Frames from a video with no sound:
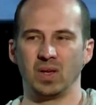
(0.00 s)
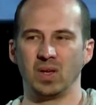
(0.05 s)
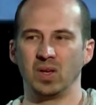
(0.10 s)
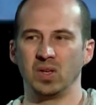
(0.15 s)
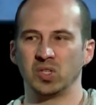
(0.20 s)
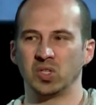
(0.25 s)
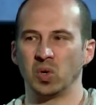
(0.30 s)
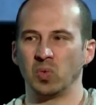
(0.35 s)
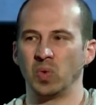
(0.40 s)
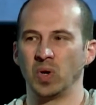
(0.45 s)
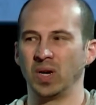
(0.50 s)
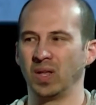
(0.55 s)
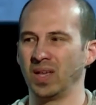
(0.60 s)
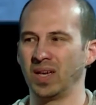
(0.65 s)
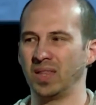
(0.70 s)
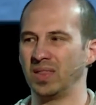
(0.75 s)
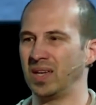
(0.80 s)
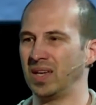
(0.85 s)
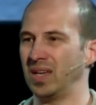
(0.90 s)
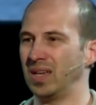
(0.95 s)
So really,
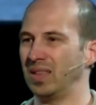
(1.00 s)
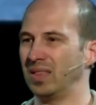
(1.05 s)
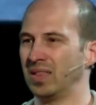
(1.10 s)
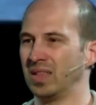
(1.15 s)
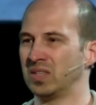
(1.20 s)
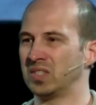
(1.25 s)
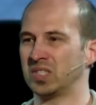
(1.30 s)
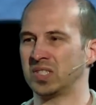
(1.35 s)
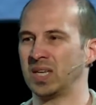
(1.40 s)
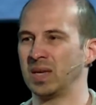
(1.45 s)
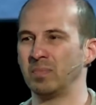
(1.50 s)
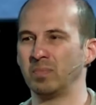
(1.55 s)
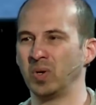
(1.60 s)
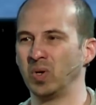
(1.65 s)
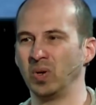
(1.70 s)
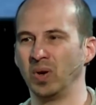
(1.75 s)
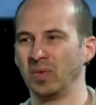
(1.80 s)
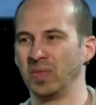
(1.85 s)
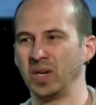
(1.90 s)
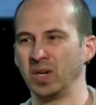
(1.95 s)
the symbol
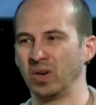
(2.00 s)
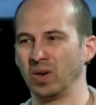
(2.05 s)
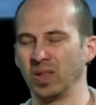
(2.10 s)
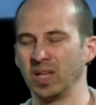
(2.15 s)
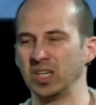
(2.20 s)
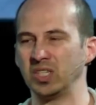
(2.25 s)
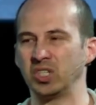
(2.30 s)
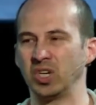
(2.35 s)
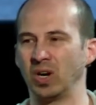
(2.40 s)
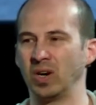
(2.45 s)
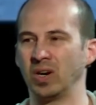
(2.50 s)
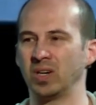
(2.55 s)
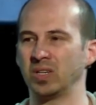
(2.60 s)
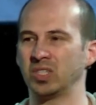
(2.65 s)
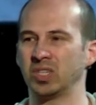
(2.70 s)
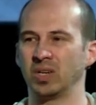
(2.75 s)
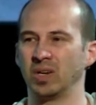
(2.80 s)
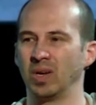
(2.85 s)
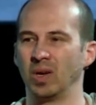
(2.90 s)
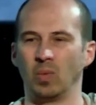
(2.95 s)
of the early church
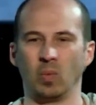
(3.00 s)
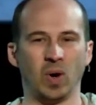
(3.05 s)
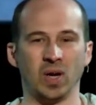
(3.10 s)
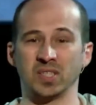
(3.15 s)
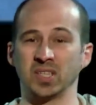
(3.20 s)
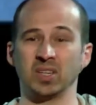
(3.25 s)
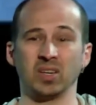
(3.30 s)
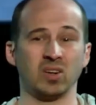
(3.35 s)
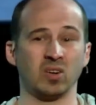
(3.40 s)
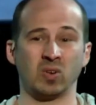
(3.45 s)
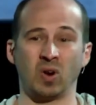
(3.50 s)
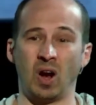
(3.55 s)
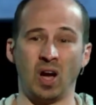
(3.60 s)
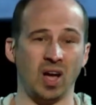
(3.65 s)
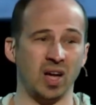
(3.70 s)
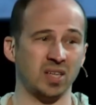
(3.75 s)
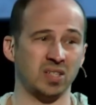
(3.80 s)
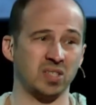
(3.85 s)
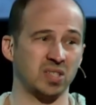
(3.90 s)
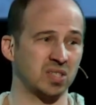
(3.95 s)
wasn't a
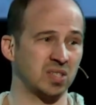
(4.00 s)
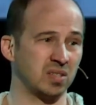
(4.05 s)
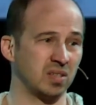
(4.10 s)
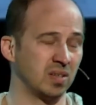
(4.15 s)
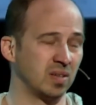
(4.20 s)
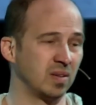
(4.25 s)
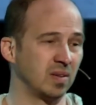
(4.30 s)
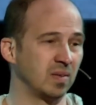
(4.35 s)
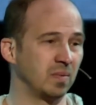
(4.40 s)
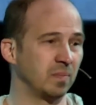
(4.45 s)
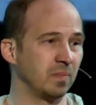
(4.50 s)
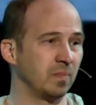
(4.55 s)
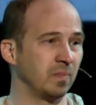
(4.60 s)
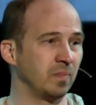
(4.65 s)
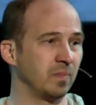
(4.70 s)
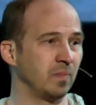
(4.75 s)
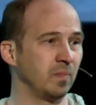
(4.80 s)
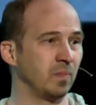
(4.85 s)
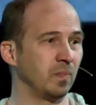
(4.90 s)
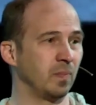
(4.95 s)
cross,
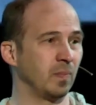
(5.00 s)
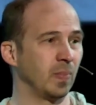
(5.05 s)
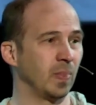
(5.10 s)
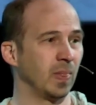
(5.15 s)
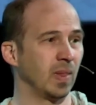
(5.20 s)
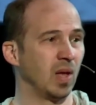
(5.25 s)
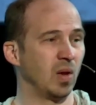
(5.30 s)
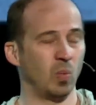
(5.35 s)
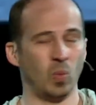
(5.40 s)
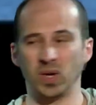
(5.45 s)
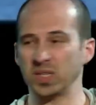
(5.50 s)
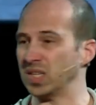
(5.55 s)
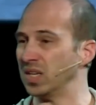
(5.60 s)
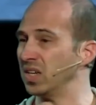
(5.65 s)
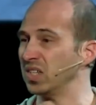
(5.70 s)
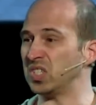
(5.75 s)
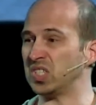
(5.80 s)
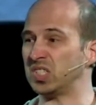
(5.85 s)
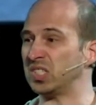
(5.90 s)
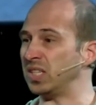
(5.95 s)
wasn't a
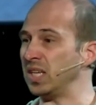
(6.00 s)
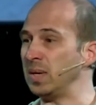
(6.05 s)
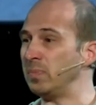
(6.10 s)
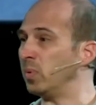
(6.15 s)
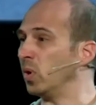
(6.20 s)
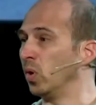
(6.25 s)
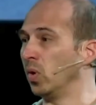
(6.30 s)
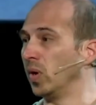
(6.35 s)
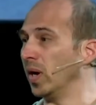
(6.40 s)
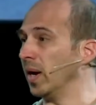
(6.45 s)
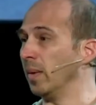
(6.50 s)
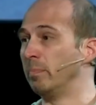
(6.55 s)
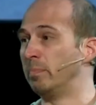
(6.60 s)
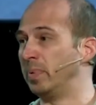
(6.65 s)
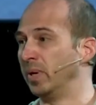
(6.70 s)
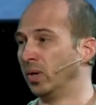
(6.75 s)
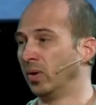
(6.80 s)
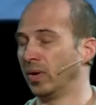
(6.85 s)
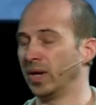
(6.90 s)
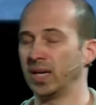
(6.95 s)
steeple at a
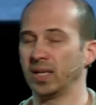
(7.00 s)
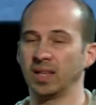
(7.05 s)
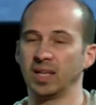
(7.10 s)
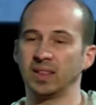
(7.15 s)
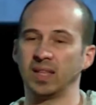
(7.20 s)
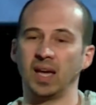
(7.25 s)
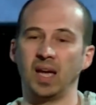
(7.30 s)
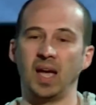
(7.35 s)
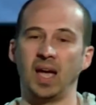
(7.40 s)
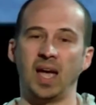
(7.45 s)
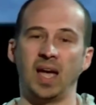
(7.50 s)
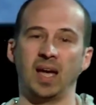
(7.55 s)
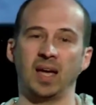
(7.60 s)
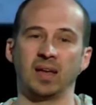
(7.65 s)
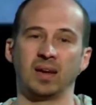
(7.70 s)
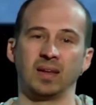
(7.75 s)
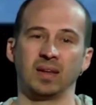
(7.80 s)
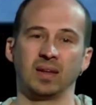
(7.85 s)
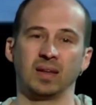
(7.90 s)
building that they had.